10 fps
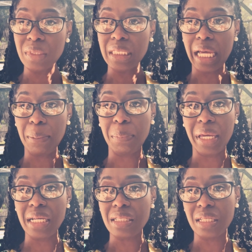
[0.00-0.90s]
that
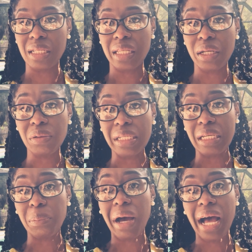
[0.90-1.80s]
makes it nearly
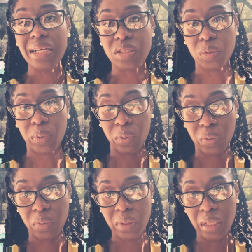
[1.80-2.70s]

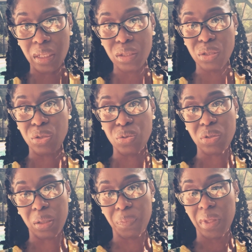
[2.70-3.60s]
impossible to do
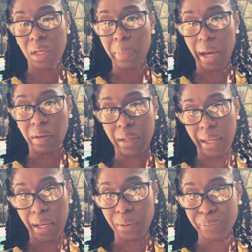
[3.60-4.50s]
something about it
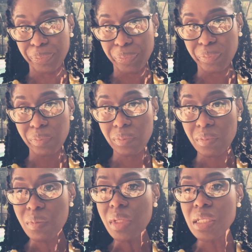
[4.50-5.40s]
now.
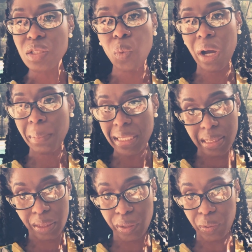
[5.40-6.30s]
So why am I
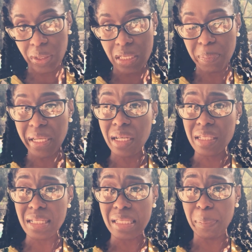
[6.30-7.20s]
telling you this?
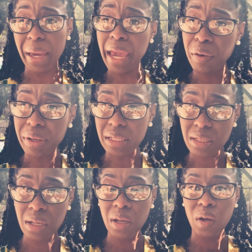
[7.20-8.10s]
Because as the parent
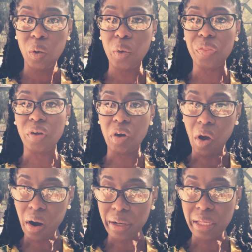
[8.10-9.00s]
or the
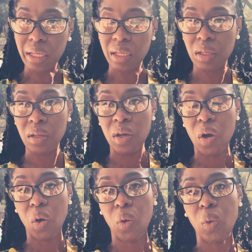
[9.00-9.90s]
guardian
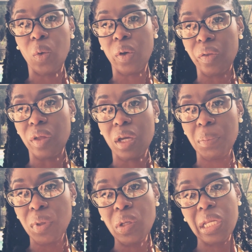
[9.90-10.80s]
or the
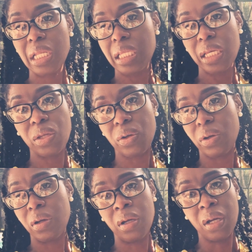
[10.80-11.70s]
community
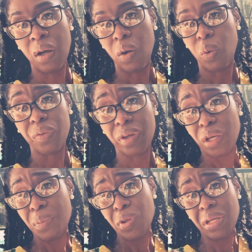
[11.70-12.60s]
leader or the
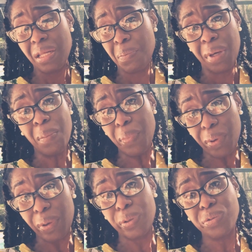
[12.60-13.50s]
community
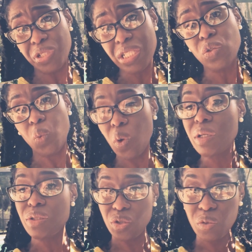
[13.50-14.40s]
member who just
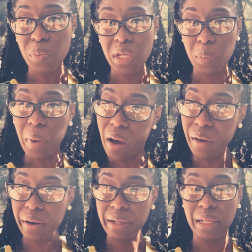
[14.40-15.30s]
wants to be a
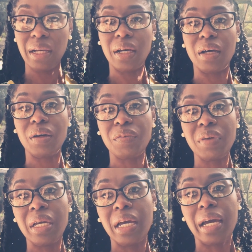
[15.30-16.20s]
part of
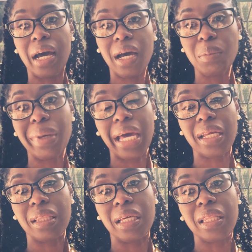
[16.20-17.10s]

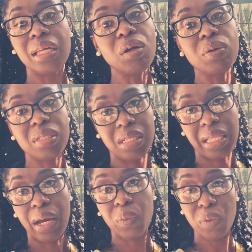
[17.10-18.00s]
combating the illiteracy
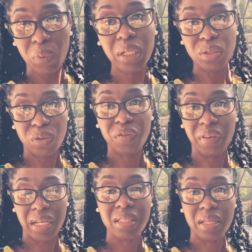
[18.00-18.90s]
that we really do
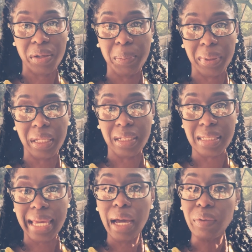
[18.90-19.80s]
face here in
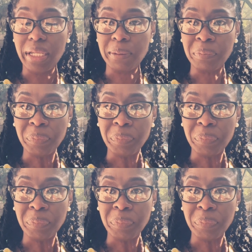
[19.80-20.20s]
Pinellas County,